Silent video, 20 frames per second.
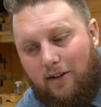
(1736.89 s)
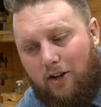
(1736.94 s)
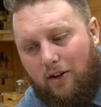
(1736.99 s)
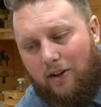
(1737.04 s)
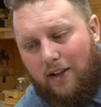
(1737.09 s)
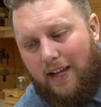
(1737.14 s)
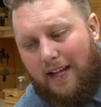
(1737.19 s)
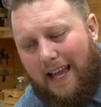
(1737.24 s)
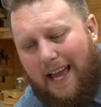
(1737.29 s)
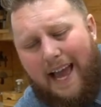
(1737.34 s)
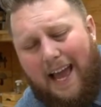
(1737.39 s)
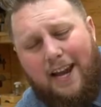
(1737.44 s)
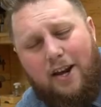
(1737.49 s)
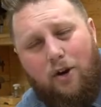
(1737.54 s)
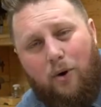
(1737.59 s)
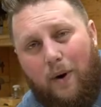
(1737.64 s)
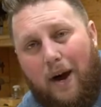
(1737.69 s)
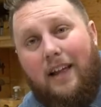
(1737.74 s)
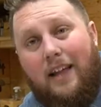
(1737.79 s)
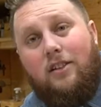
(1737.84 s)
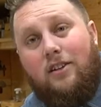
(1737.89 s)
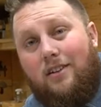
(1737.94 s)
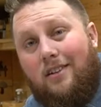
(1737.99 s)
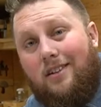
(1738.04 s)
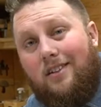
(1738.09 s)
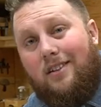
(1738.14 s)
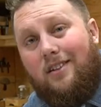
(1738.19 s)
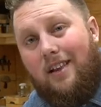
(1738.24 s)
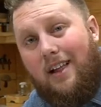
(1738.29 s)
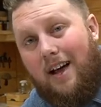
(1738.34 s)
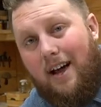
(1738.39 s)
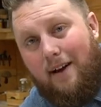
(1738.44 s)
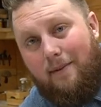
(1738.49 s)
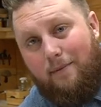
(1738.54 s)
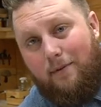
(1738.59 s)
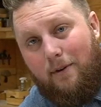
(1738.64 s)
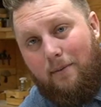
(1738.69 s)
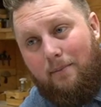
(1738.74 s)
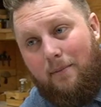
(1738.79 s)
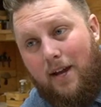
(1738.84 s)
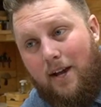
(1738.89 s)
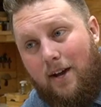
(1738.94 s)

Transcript: you know, like I know I learn a lot from